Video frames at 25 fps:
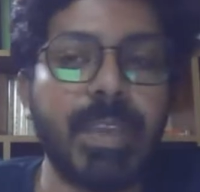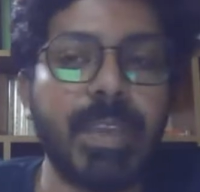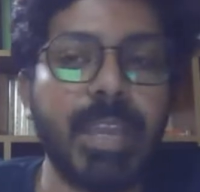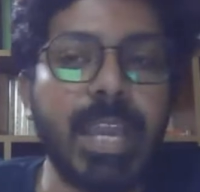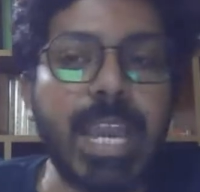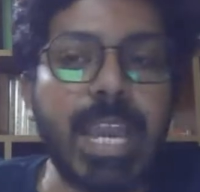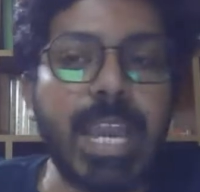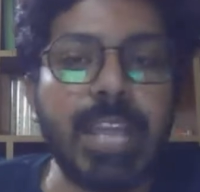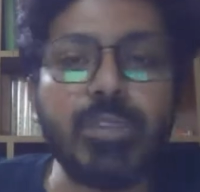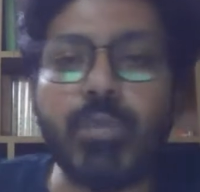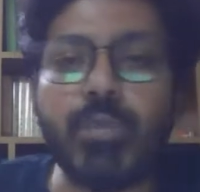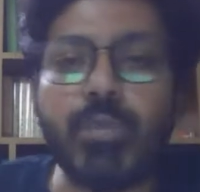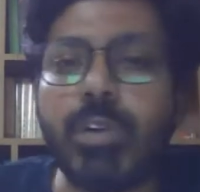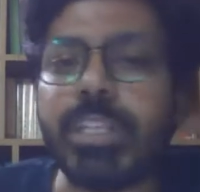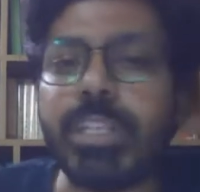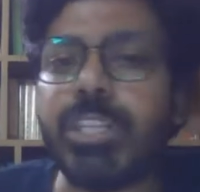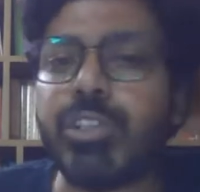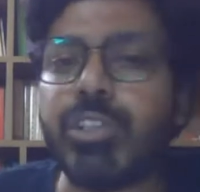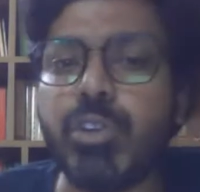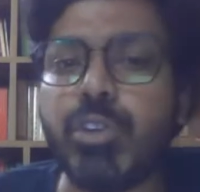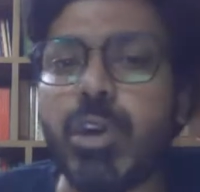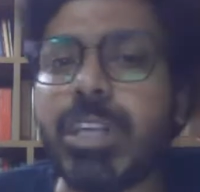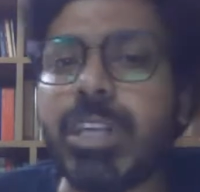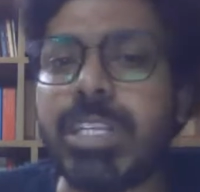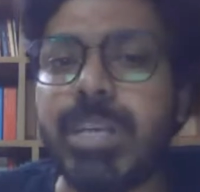And what he
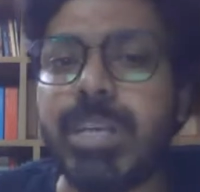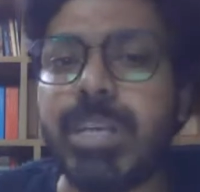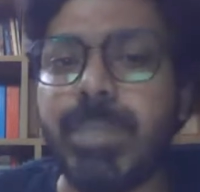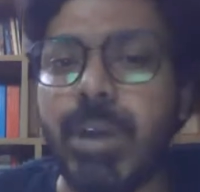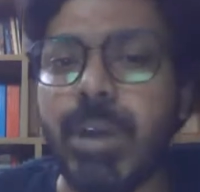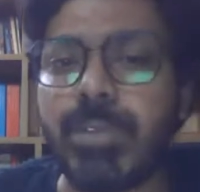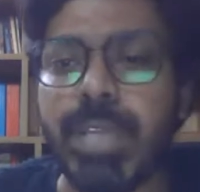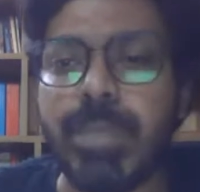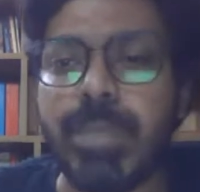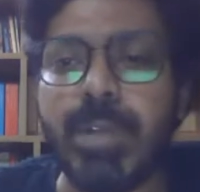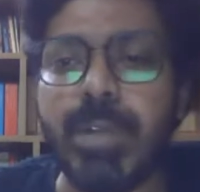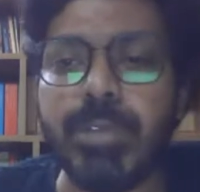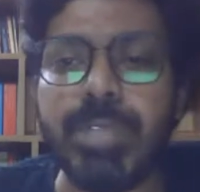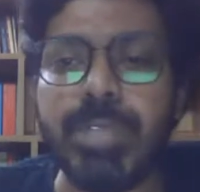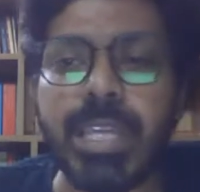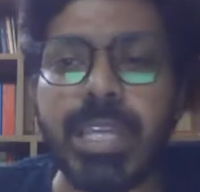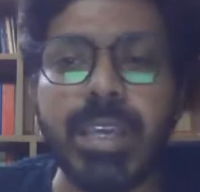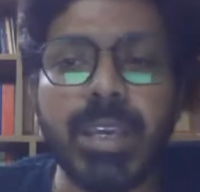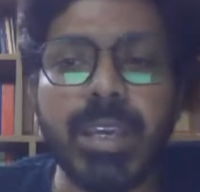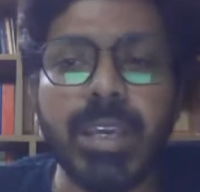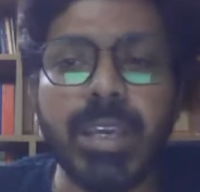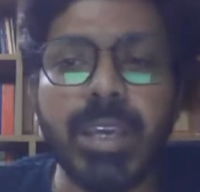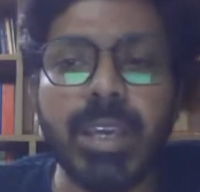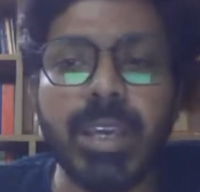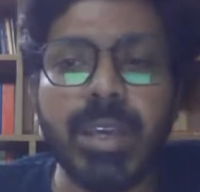talked about the
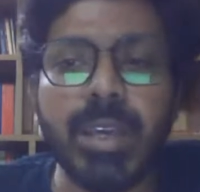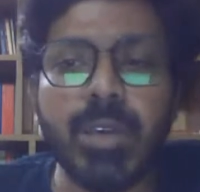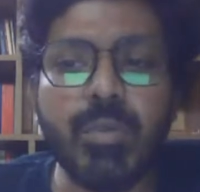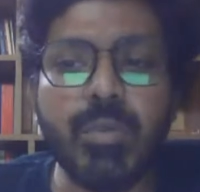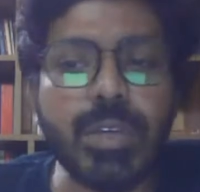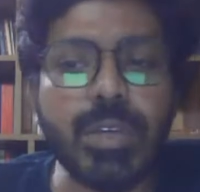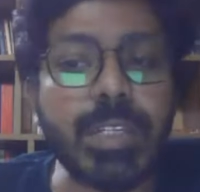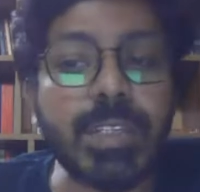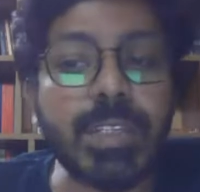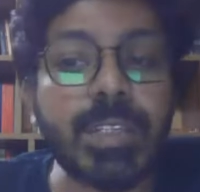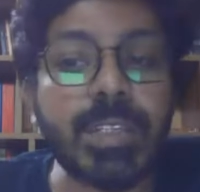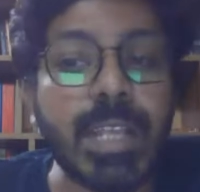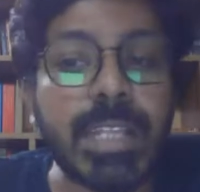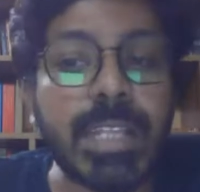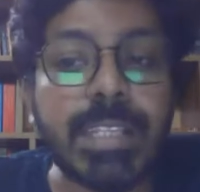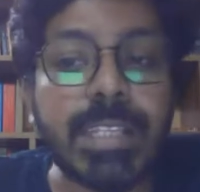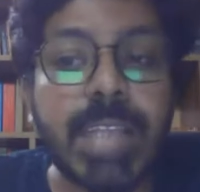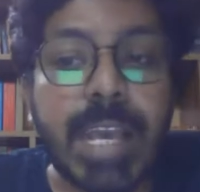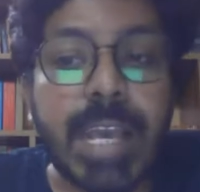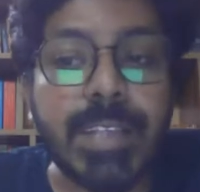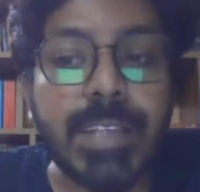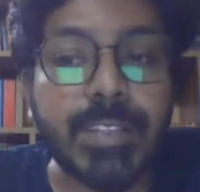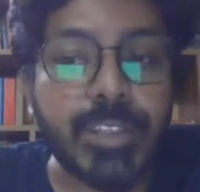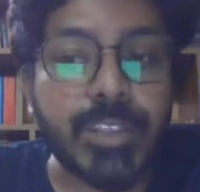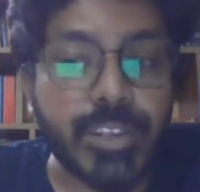what is
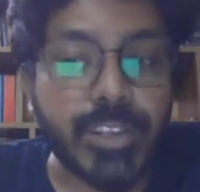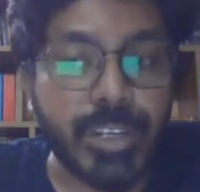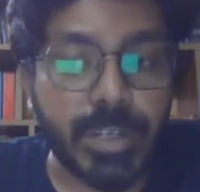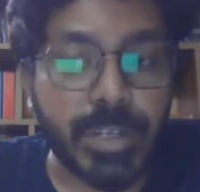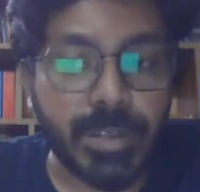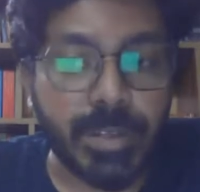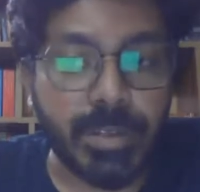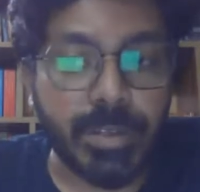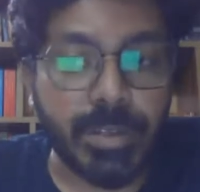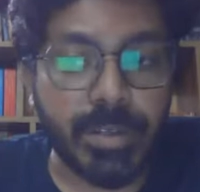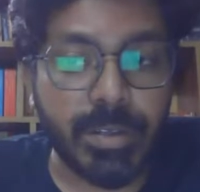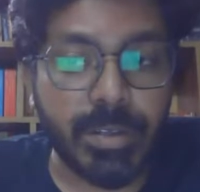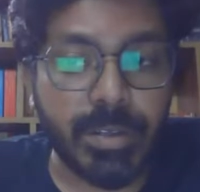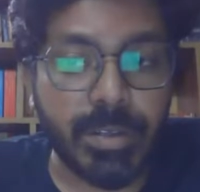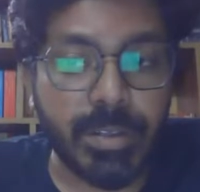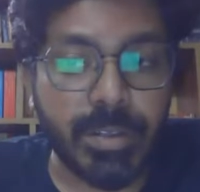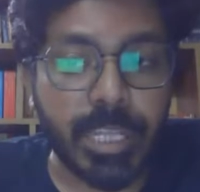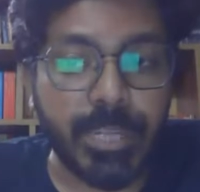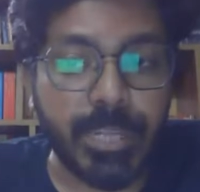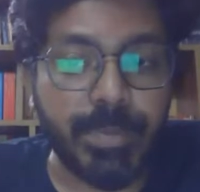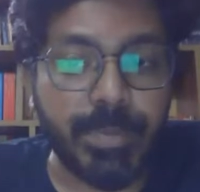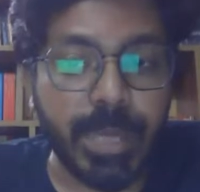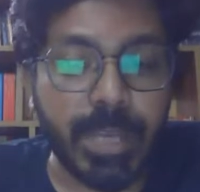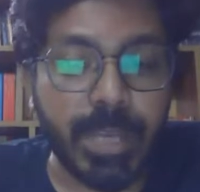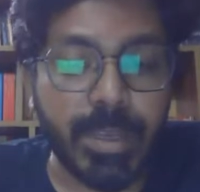Dalitization?
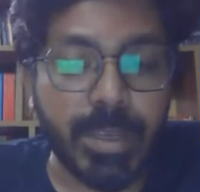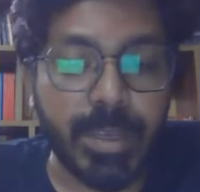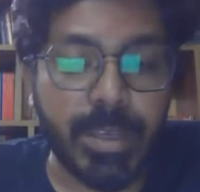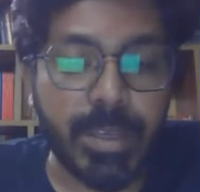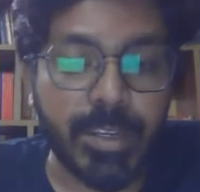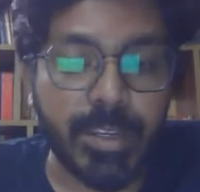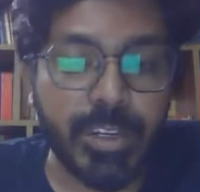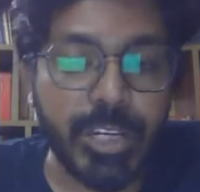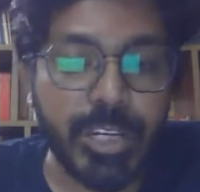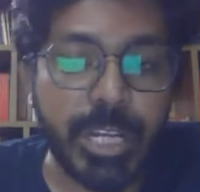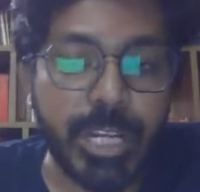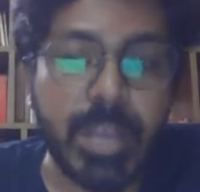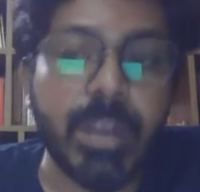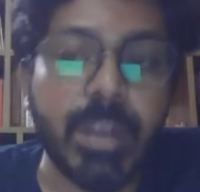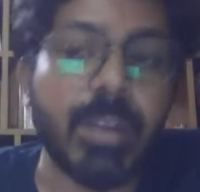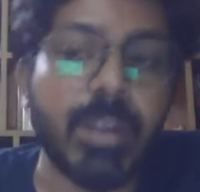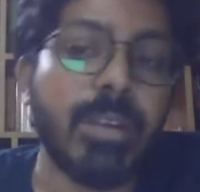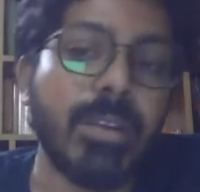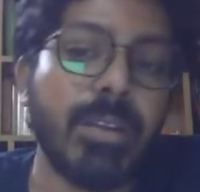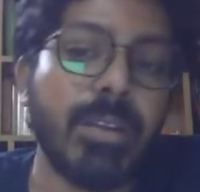Let me share